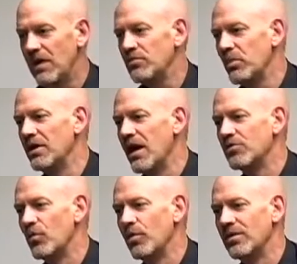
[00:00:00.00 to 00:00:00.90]
That's a pretty
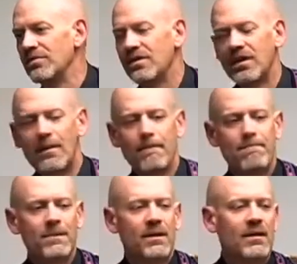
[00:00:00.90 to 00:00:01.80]
nice Mormon to say that.
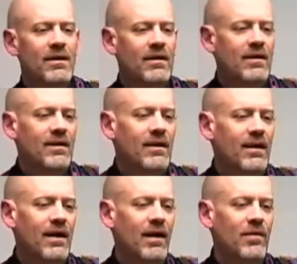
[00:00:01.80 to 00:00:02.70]

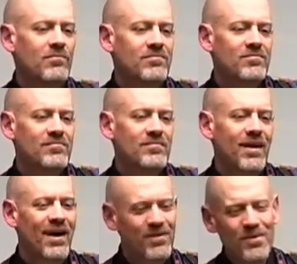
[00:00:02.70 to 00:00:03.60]
Um,
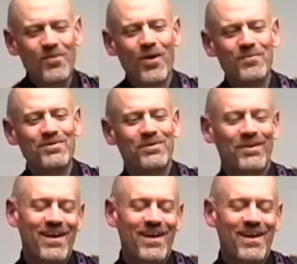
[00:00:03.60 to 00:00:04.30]
other Mormons